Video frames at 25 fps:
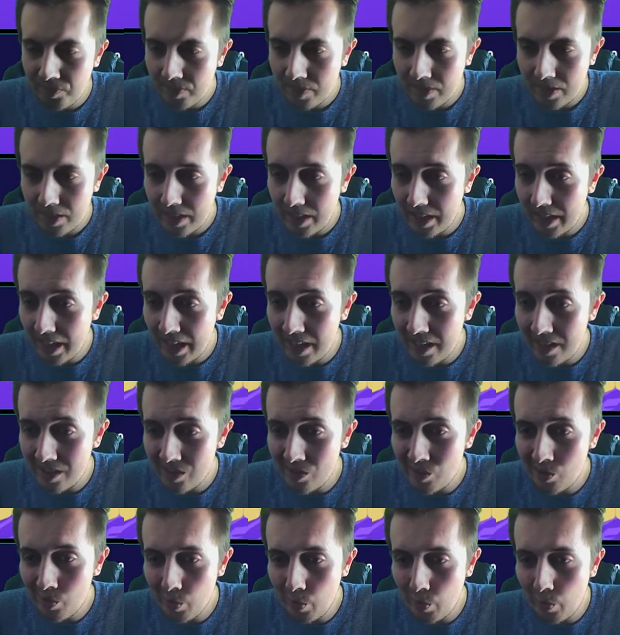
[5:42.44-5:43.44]
again, it's
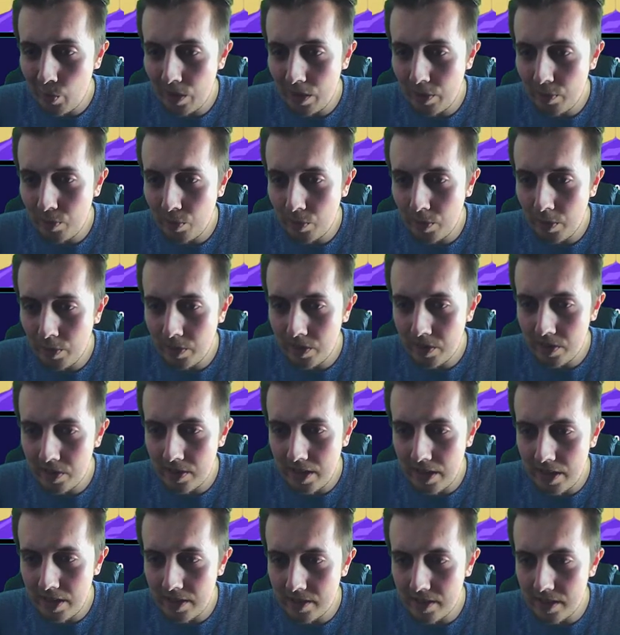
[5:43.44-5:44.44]
not quite what we want to see,
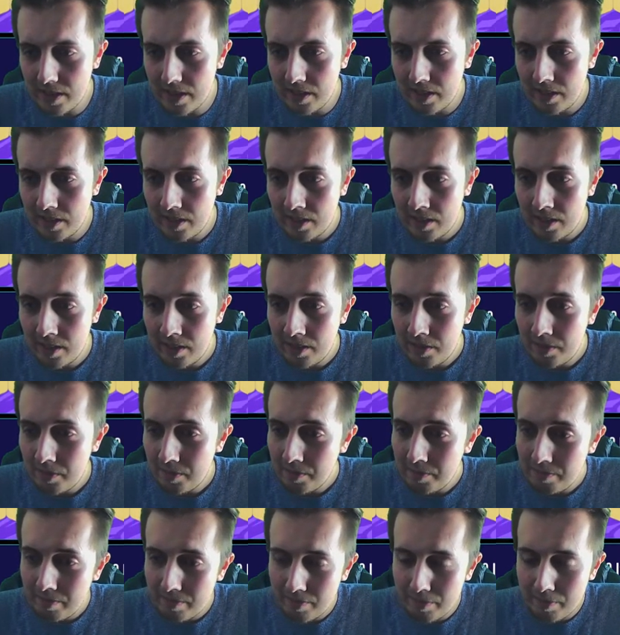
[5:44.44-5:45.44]
is it?
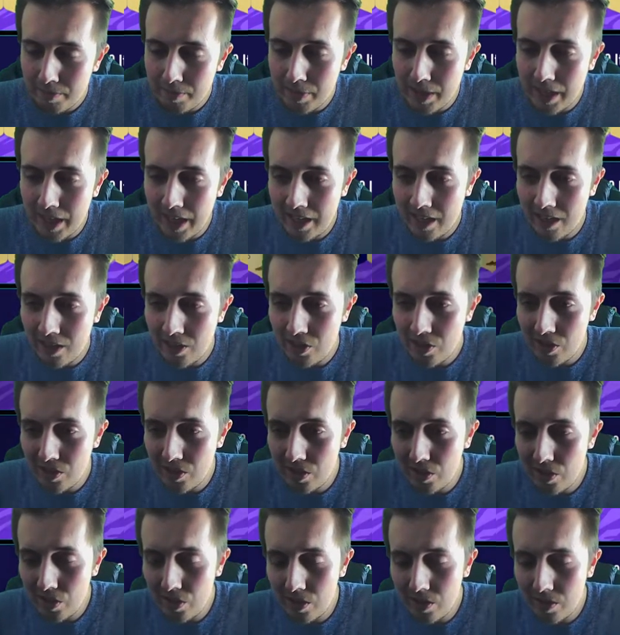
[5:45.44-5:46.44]
Pjanic is
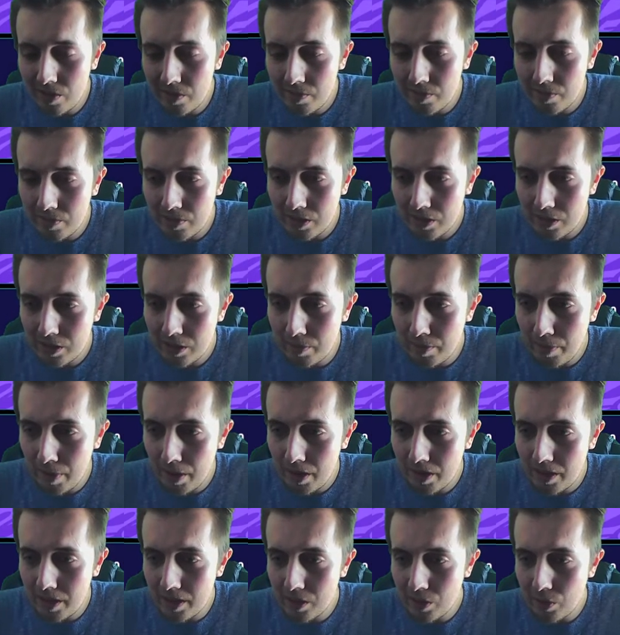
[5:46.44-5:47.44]
good.
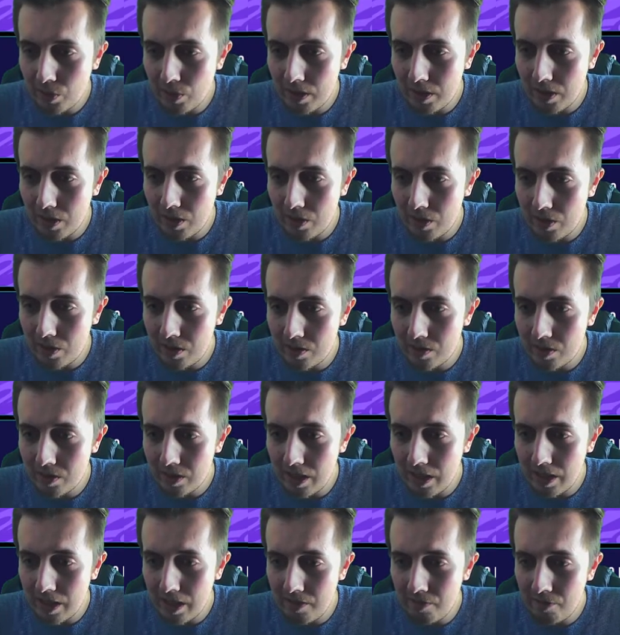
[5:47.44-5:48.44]
Depay is quite good
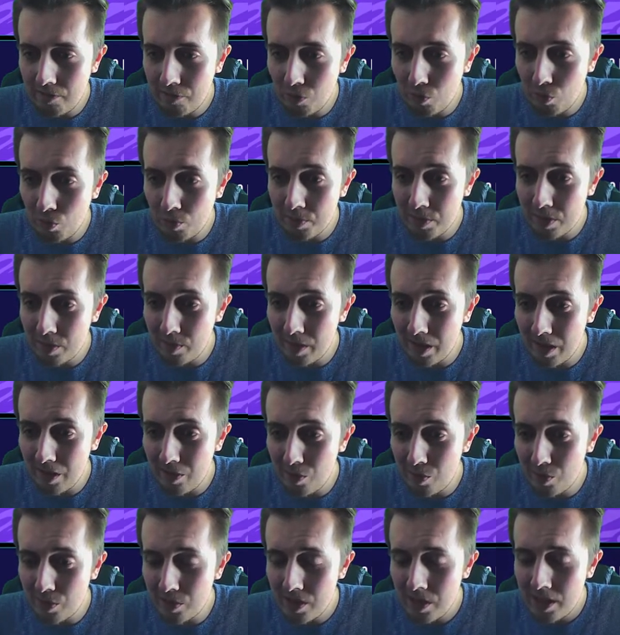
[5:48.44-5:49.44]
in forms. I mean, they
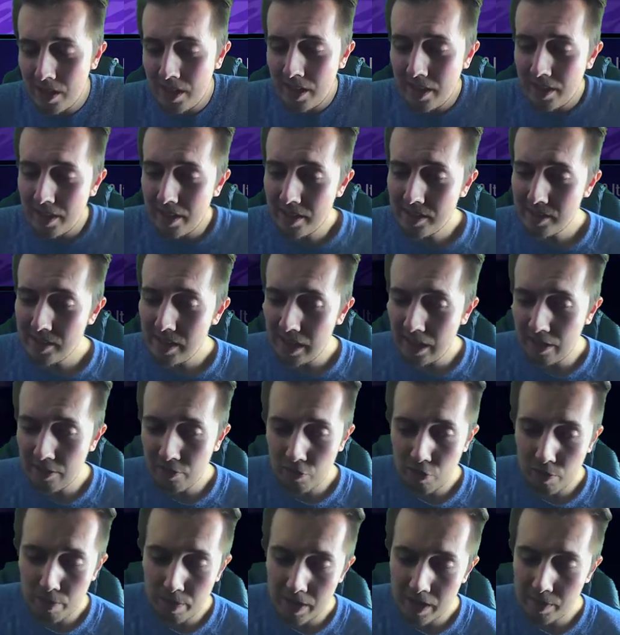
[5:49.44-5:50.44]
always, they're selling for a
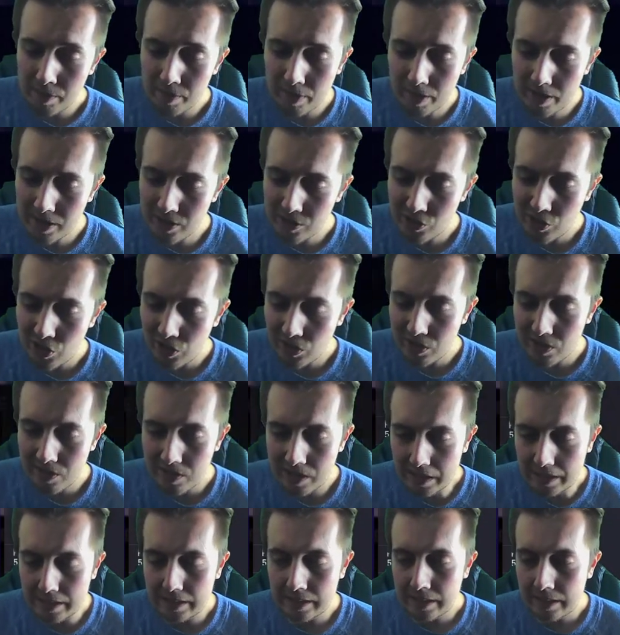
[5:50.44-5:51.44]
bit, but it's just,
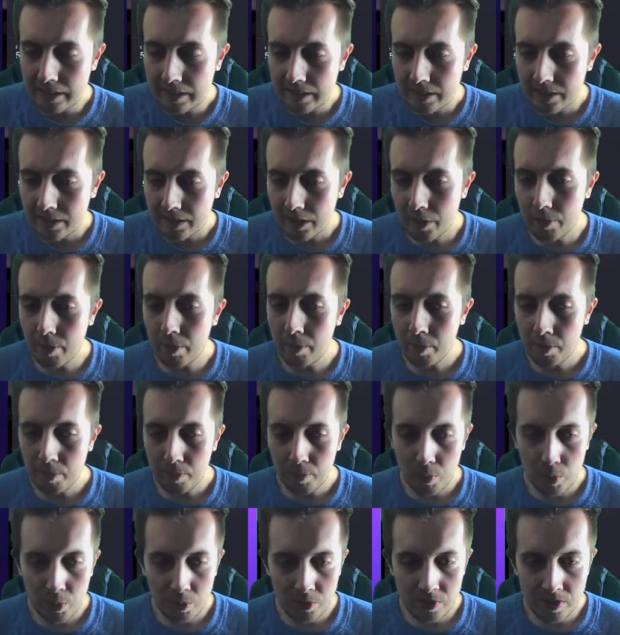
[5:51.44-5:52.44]
come on,
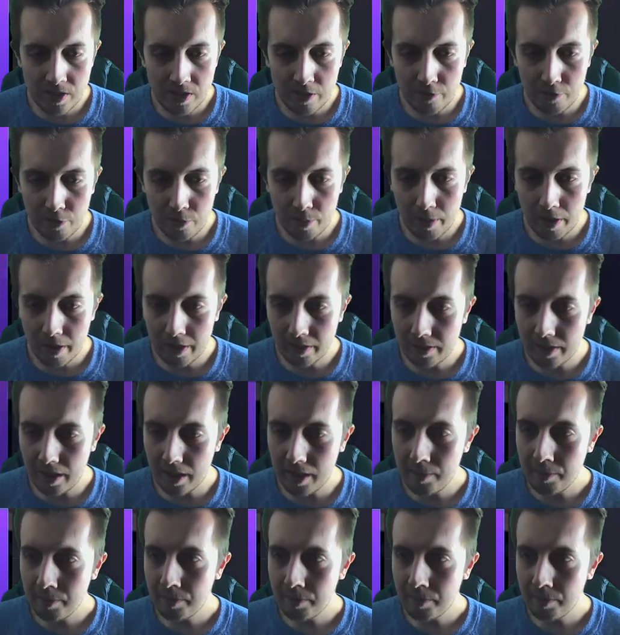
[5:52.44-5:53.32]
we want to see a FUT Birthday.